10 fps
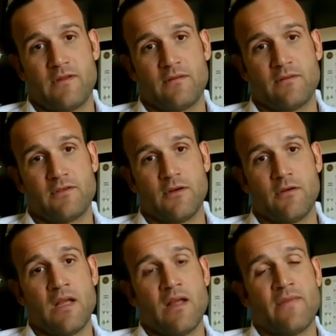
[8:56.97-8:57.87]

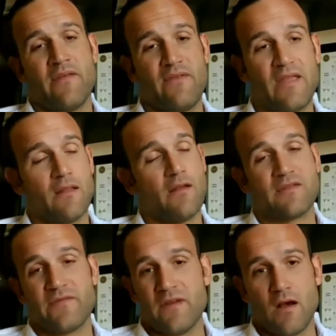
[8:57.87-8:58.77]
So the VA loan's
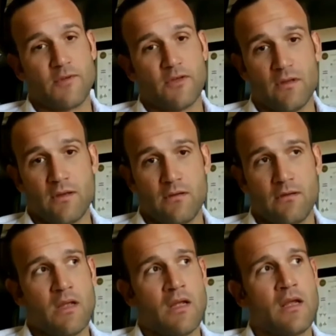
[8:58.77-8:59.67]
a phenomenal
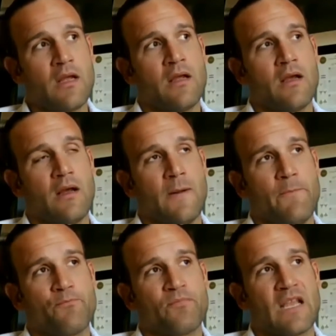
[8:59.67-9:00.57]
loan.
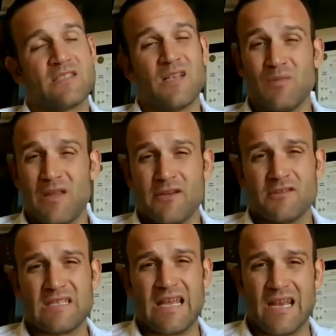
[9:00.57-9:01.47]
Some
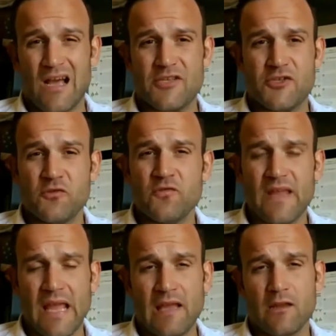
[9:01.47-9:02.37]
lenders cannot do
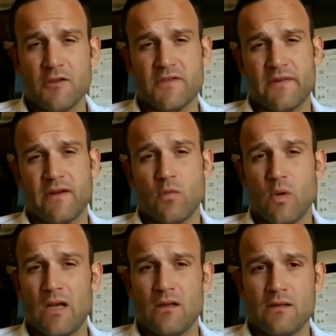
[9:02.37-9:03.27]
VA loans very
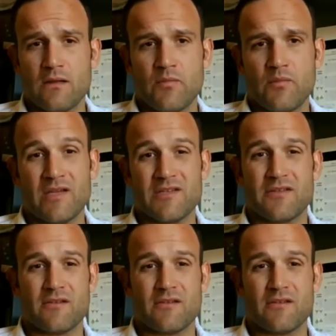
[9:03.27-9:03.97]
well because they're